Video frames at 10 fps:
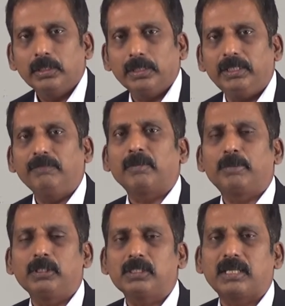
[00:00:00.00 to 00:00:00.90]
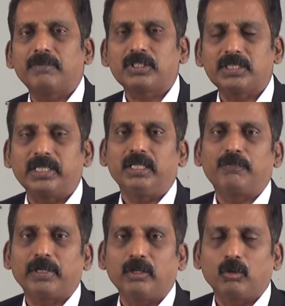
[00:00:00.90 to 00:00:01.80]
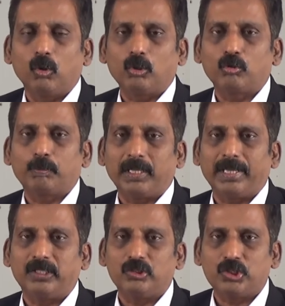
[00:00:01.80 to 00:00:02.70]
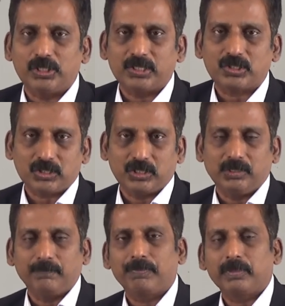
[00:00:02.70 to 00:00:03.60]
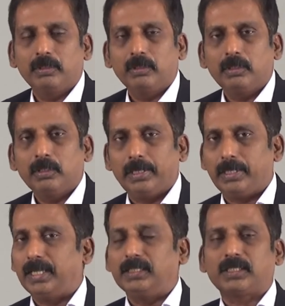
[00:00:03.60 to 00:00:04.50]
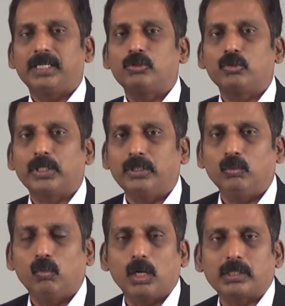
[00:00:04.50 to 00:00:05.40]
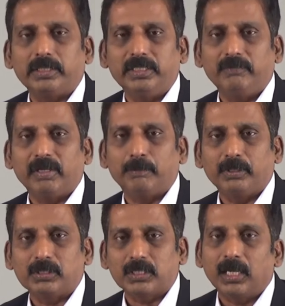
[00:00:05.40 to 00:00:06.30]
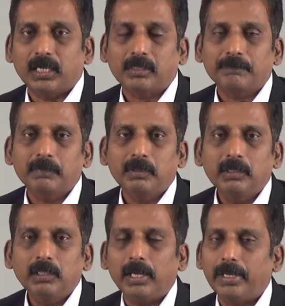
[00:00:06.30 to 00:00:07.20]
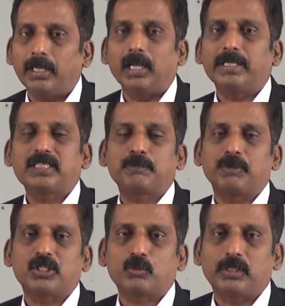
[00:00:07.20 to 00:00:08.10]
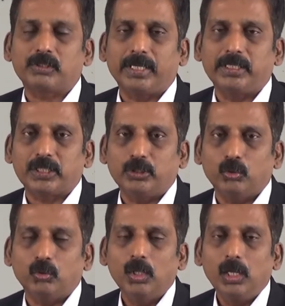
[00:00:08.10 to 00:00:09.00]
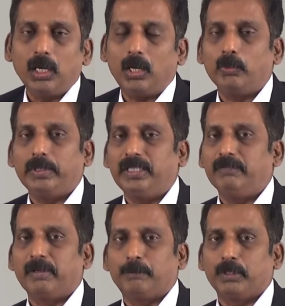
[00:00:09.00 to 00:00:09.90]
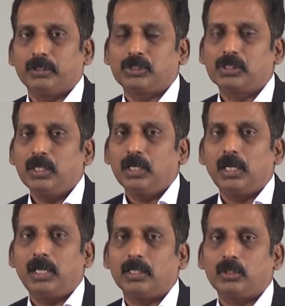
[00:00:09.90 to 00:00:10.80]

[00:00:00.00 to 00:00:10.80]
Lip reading: E-way bills have a significant role to play in GST, and I'll try to tell you what e-way bills are, and our experts will try to tell you how e-way bills are